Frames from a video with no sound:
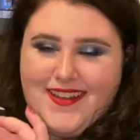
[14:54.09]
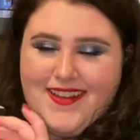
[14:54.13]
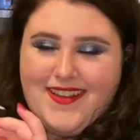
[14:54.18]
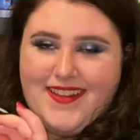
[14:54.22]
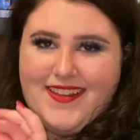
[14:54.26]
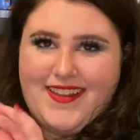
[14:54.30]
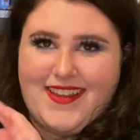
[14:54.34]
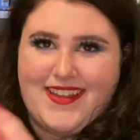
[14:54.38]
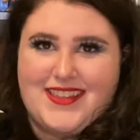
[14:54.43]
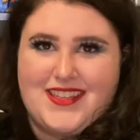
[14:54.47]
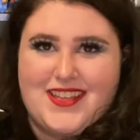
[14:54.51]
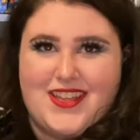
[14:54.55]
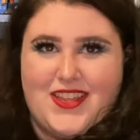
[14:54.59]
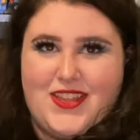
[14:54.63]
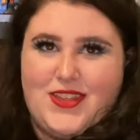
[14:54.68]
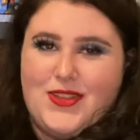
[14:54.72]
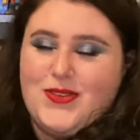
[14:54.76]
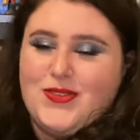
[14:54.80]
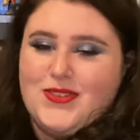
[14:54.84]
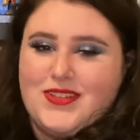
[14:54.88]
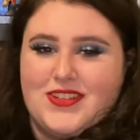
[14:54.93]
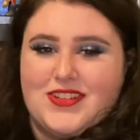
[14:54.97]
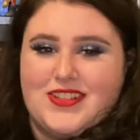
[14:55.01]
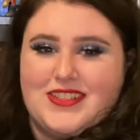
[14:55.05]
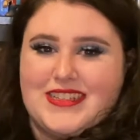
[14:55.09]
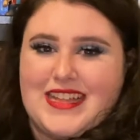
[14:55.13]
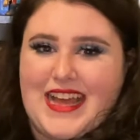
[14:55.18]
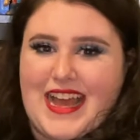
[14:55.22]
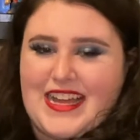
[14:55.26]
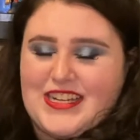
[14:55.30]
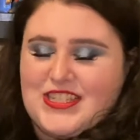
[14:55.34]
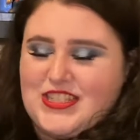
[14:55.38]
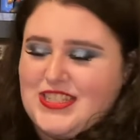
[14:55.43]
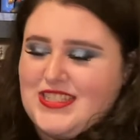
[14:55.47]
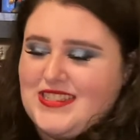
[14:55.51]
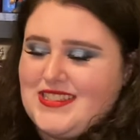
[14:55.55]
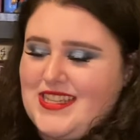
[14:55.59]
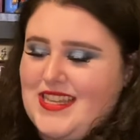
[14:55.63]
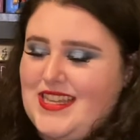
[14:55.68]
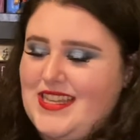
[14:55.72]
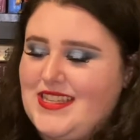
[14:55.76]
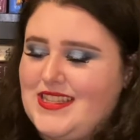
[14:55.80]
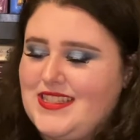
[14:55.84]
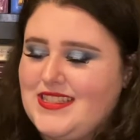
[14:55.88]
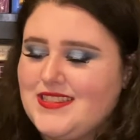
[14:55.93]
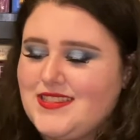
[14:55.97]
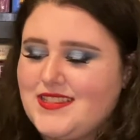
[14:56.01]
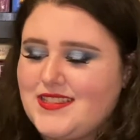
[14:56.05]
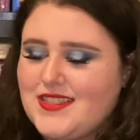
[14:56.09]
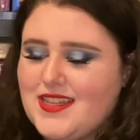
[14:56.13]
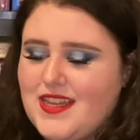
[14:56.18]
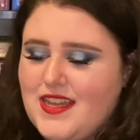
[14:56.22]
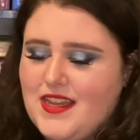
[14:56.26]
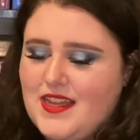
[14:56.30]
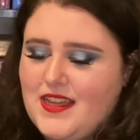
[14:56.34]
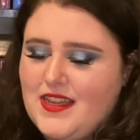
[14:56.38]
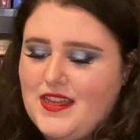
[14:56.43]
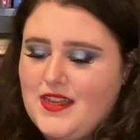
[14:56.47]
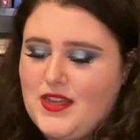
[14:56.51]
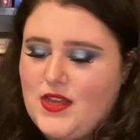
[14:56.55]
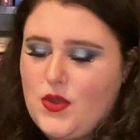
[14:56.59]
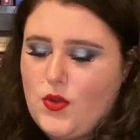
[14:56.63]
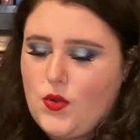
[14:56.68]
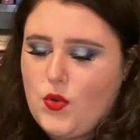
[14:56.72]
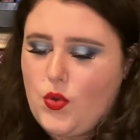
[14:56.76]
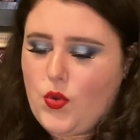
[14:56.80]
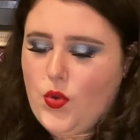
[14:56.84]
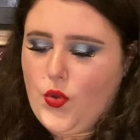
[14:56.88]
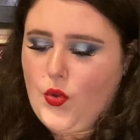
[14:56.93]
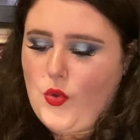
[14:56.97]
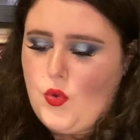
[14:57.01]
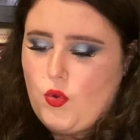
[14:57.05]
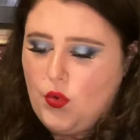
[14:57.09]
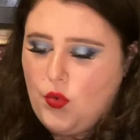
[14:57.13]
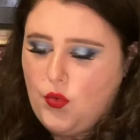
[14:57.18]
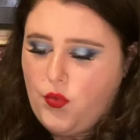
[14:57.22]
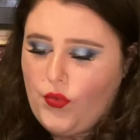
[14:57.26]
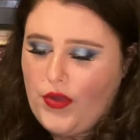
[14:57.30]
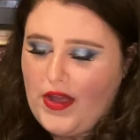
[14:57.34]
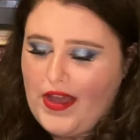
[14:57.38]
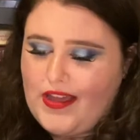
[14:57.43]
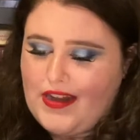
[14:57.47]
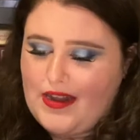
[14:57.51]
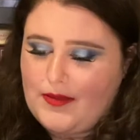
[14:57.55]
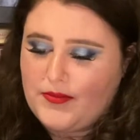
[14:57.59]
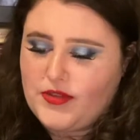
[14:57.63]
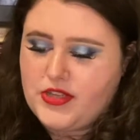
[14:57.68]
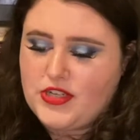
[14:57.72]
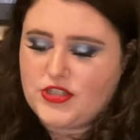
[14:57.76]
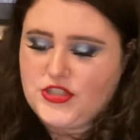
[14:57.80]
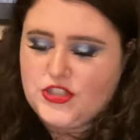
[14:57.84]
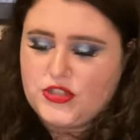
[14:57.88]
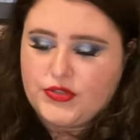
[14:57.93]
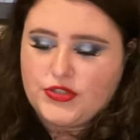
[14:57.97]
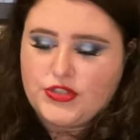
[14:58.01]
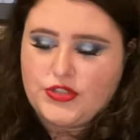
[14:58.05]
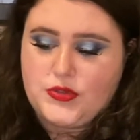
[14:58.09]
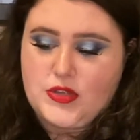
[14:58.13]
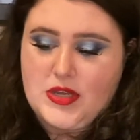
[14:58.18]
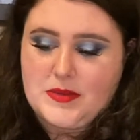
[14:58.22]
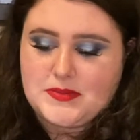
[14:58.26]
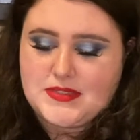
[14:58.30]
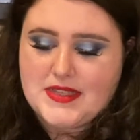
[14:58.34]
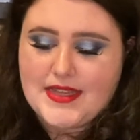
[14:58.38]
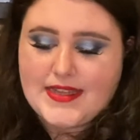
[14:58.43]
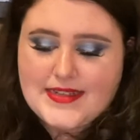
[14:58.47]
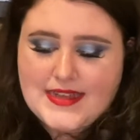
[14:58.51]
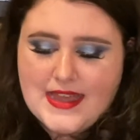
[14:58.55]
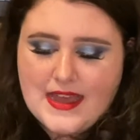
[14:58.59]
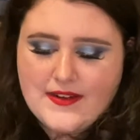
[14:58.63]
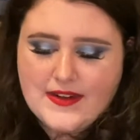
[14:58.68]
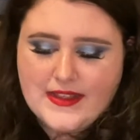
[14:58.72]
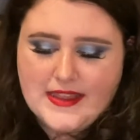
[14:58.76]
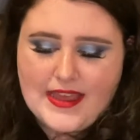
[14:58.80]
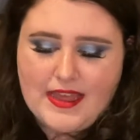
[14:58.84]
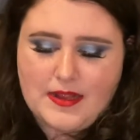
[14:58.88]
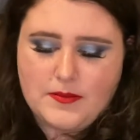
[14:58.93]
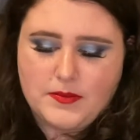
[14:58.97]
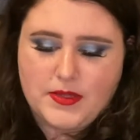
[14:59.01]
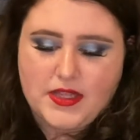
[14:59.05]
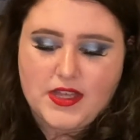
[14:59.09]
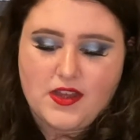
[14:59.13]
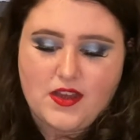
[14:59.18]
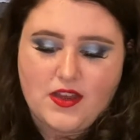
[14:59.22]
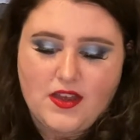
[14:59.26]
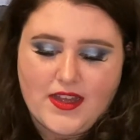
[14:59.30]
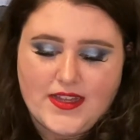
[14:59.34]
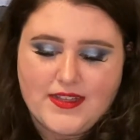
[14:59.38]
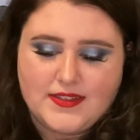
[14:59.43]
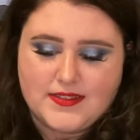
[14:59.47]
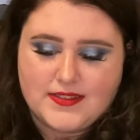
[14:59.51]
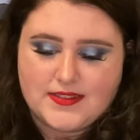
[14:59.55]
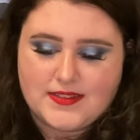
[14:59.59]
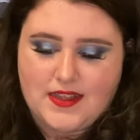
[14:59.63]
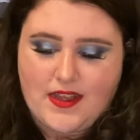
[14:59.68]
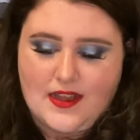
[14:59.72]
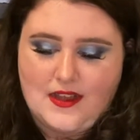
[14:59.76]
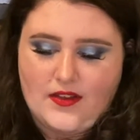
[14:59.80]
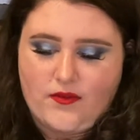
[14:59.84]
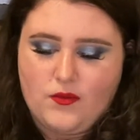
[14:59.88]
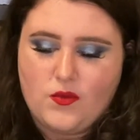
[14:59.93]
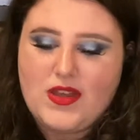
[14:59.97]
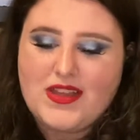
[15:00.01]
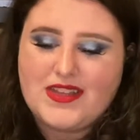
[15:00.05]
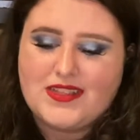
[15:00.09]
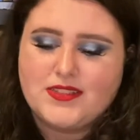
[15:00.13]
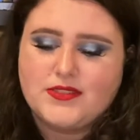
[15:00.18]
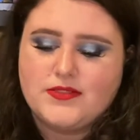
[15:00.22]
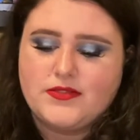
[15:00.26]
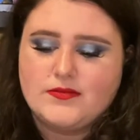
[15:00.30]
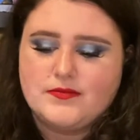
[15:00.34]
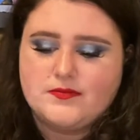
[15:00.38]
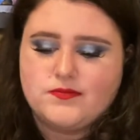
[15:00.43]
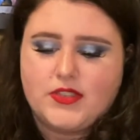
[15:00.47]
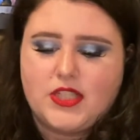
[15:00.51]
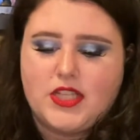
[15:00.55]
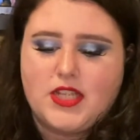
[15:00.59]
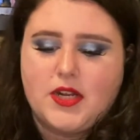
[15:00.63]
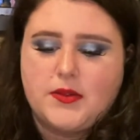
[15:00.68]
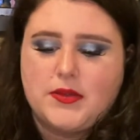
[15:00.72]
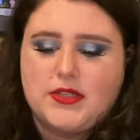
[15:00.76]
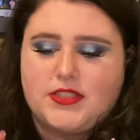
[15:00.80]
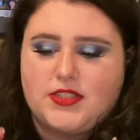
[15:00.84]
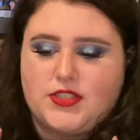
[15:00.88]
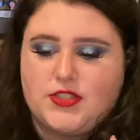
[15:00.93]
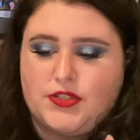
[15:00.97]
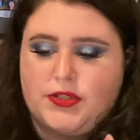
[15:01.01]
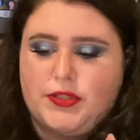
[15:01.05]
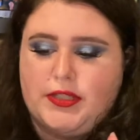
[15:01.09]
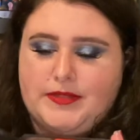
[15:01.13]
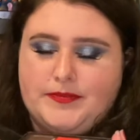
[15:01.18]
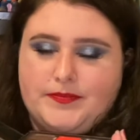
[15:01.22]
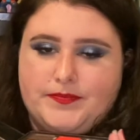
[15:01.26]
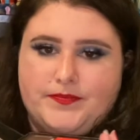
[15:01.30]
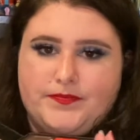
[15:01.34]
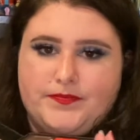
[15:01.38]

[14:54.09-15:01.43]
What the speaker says: Got the cute little latches like this. Whew. And I'm going to show it to you upside down again because, well, you know what? Screw it.